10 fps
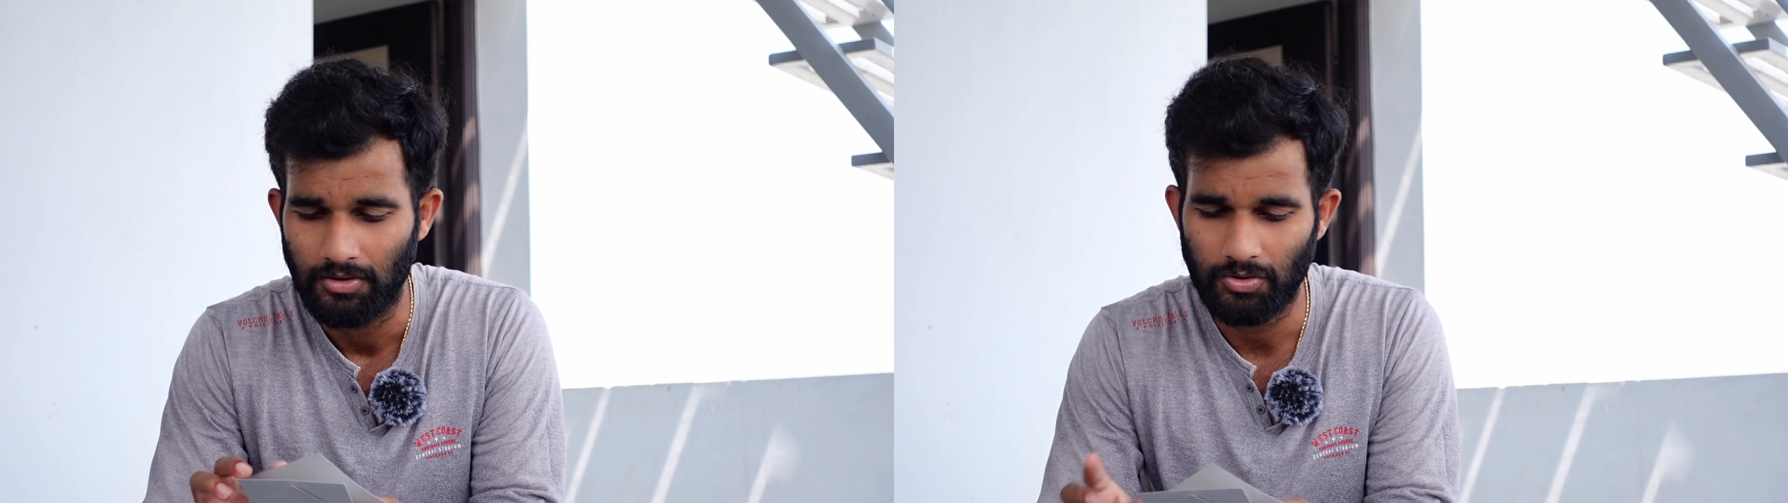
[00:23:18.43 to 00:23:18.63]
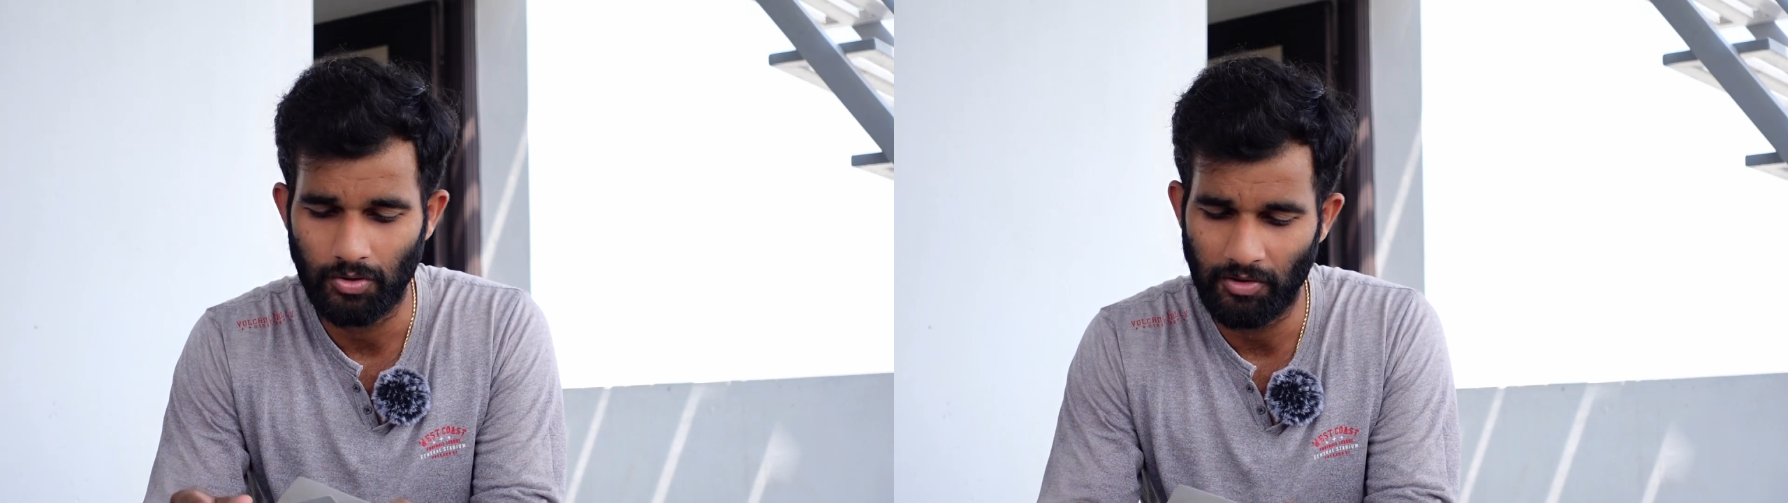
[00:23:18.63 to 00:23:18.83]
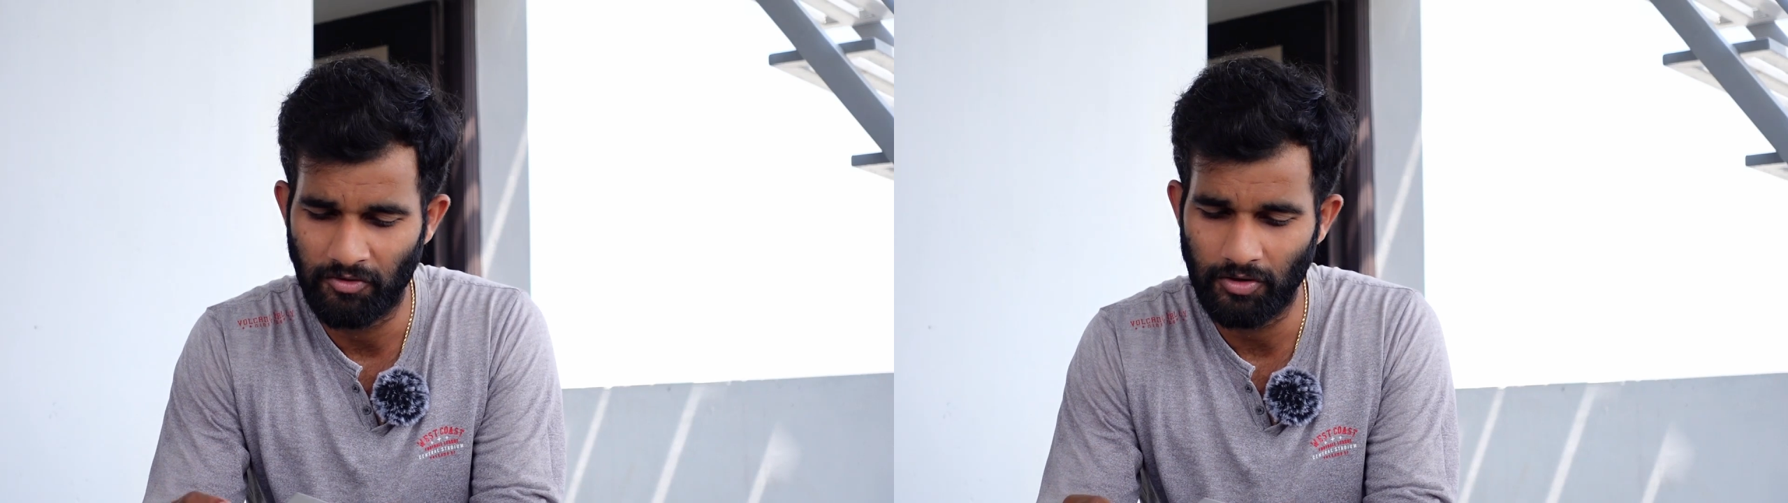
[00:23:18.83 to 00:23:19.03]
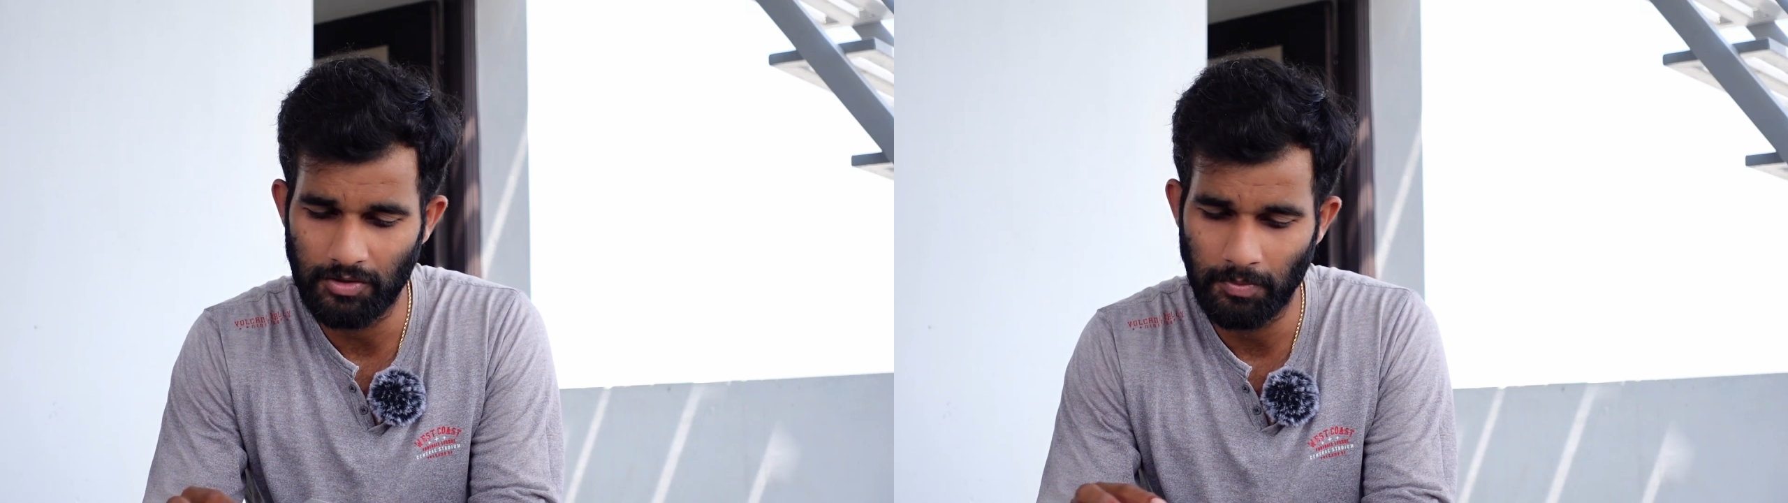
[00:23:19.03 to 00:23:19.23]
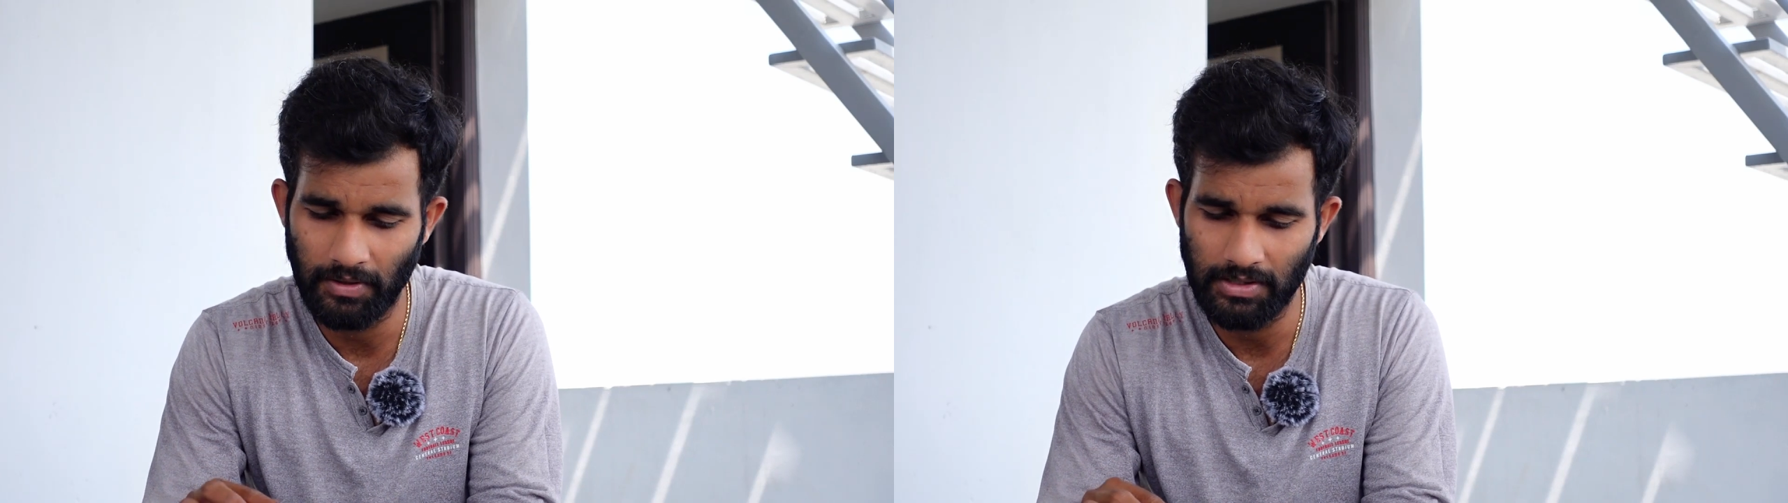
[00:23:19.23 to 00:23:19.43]
So the
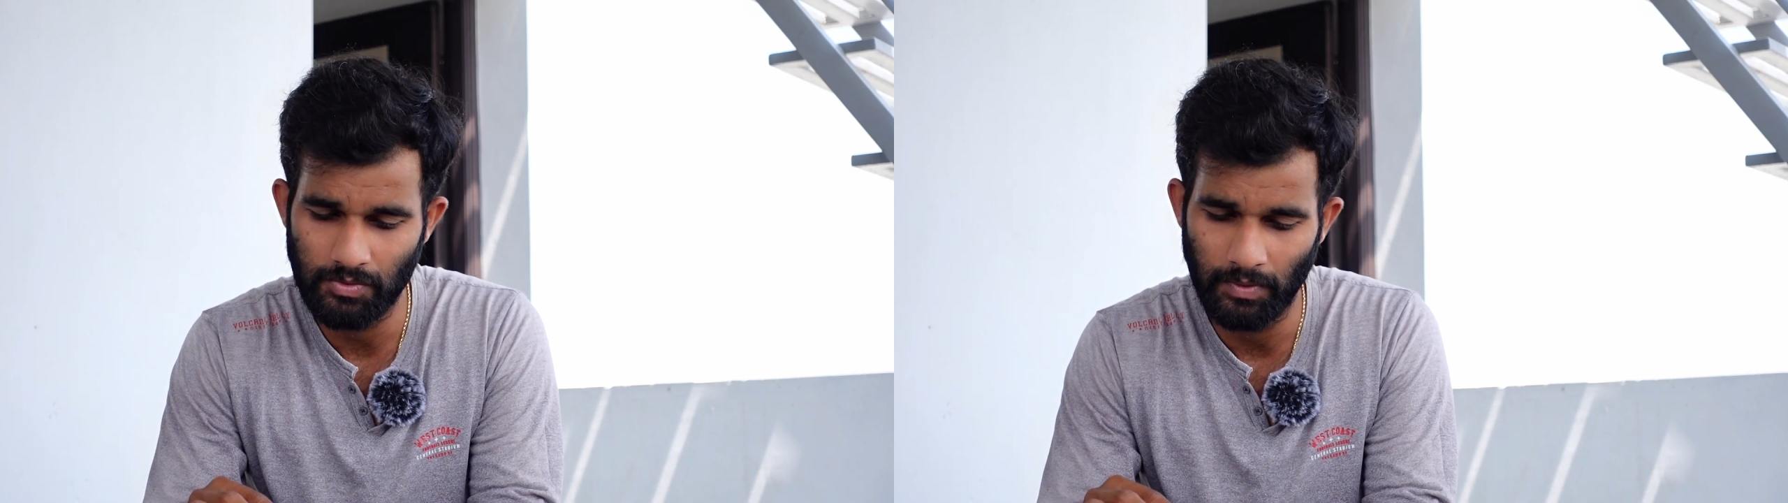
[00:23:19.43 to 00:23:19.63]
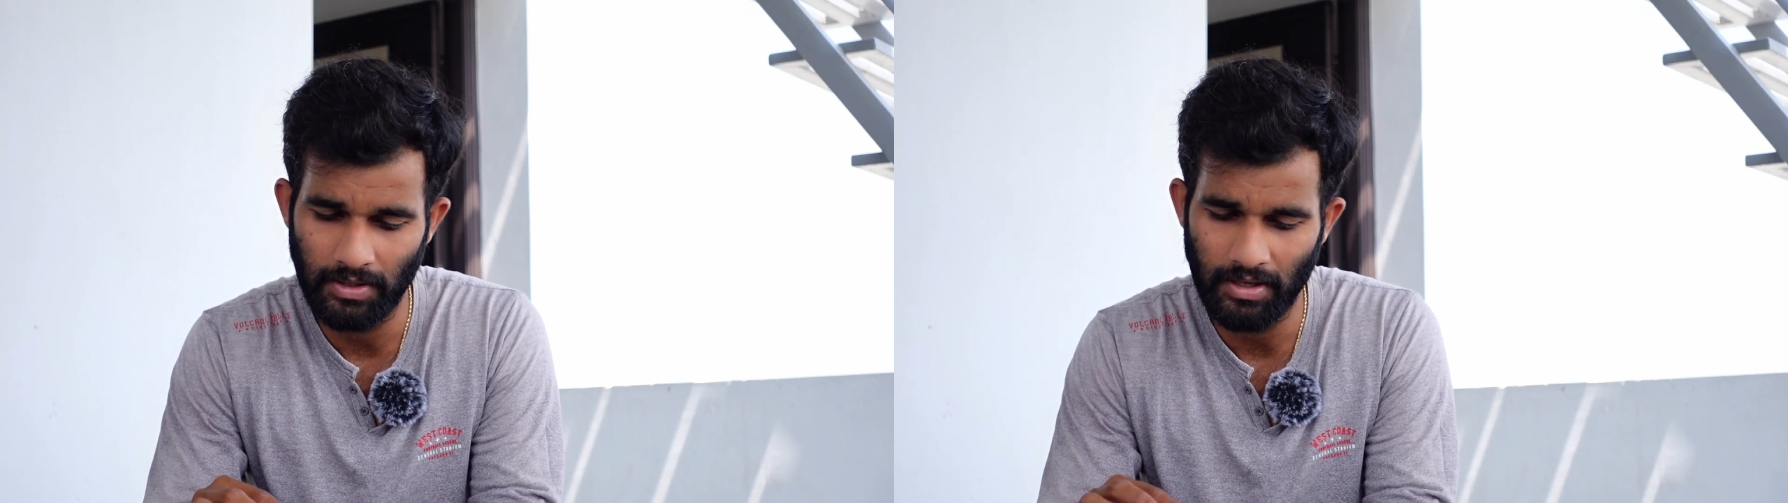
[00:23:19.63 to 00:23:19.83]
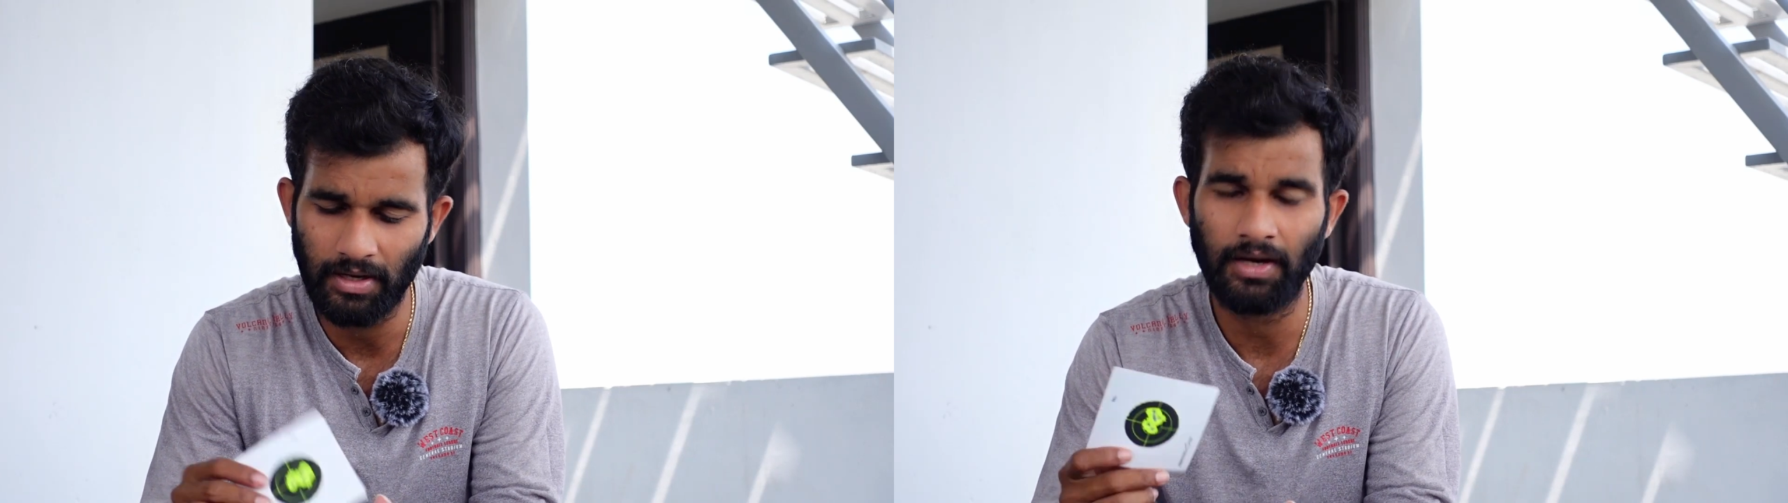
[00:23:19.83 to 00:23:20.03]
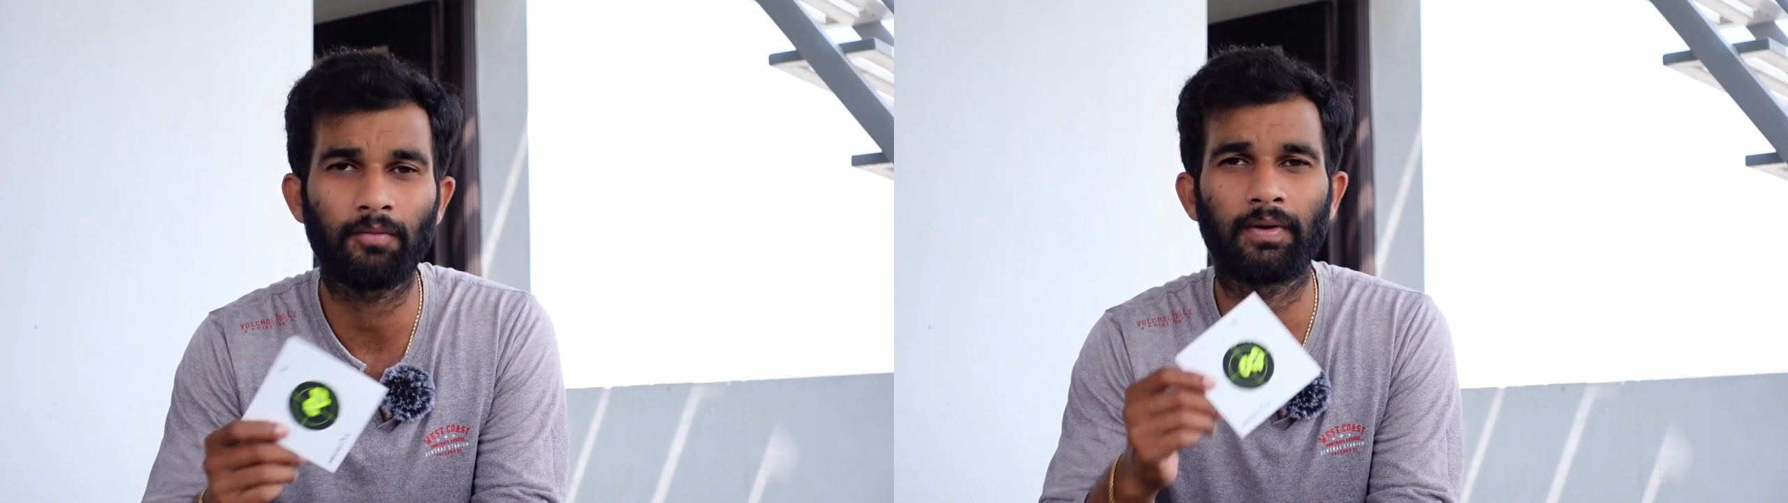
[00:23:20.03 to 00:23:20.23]
first pellets we tried